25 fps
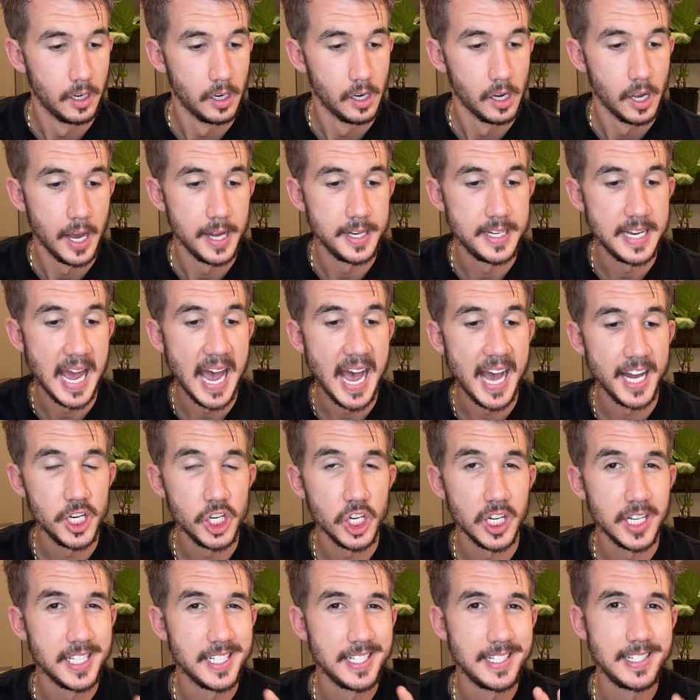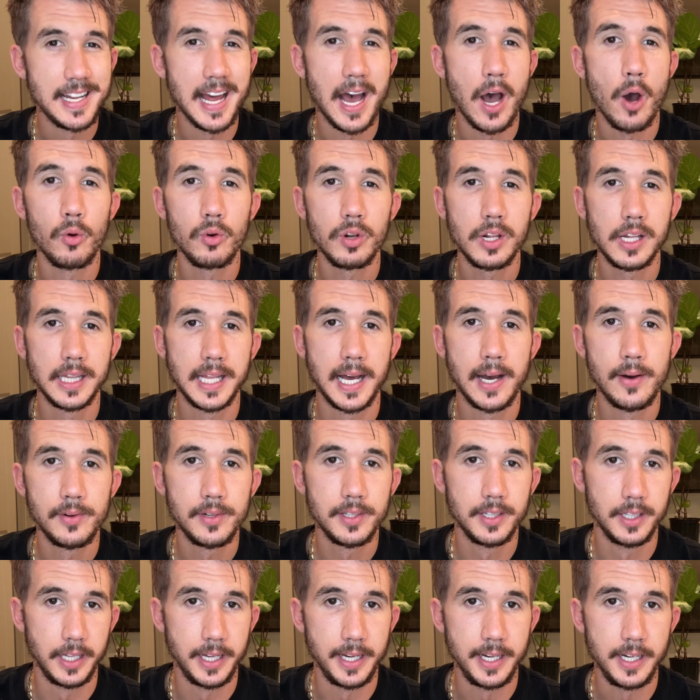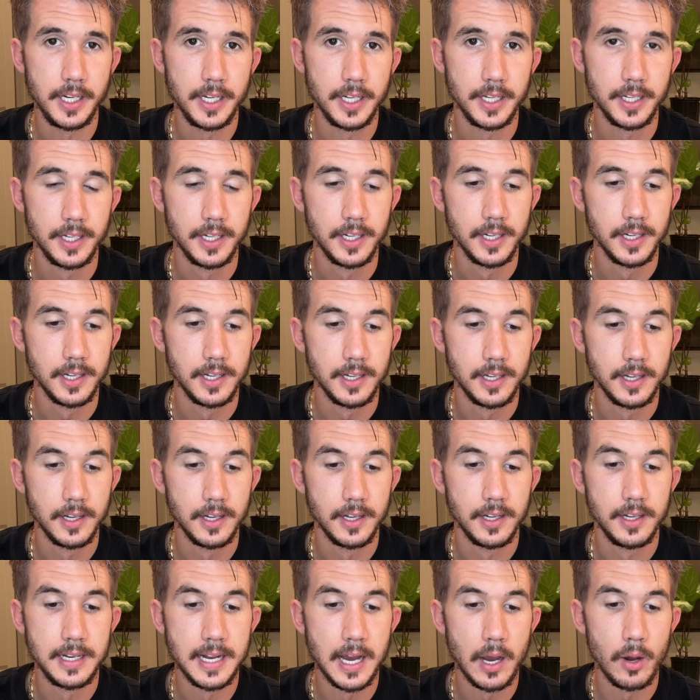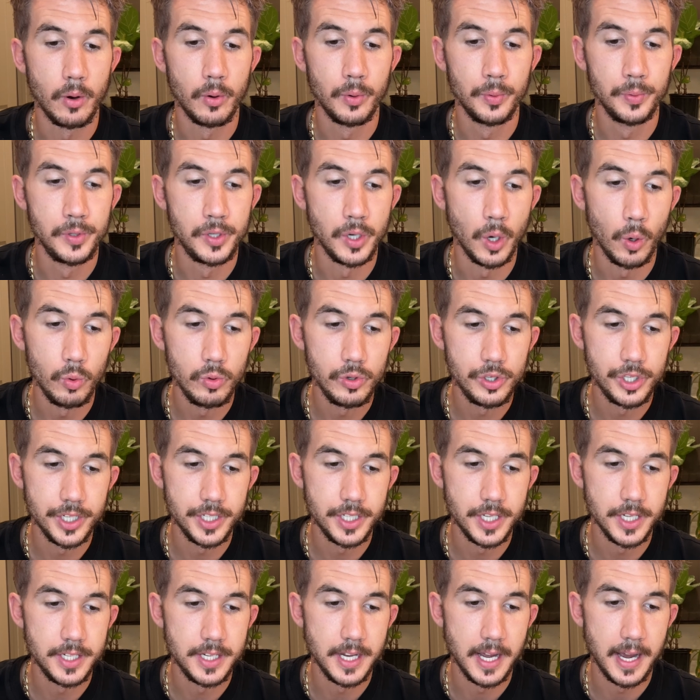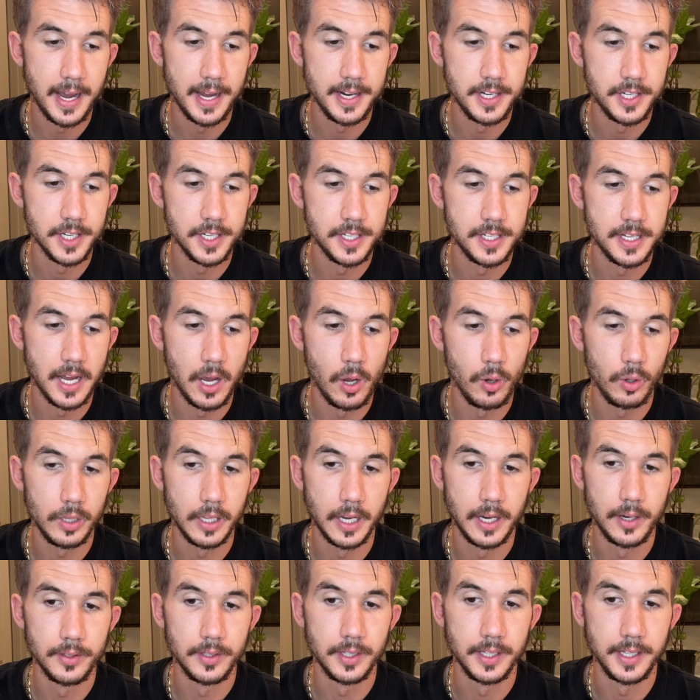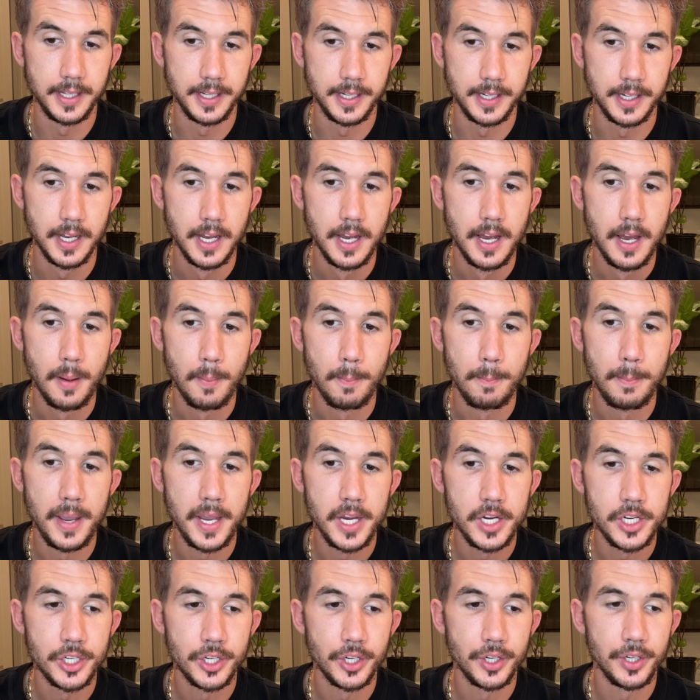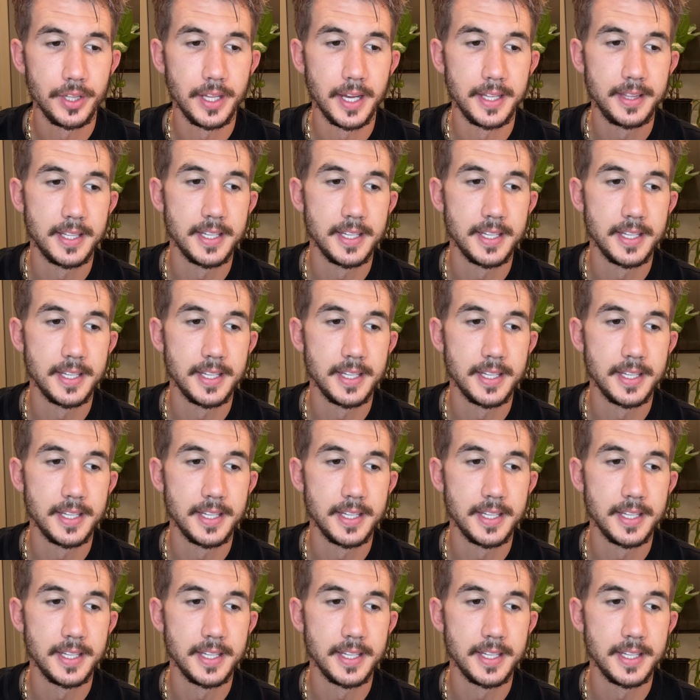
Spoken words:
Attach a SoundCloud link. Now, don't just attach a SoundCloud link. Make sure that the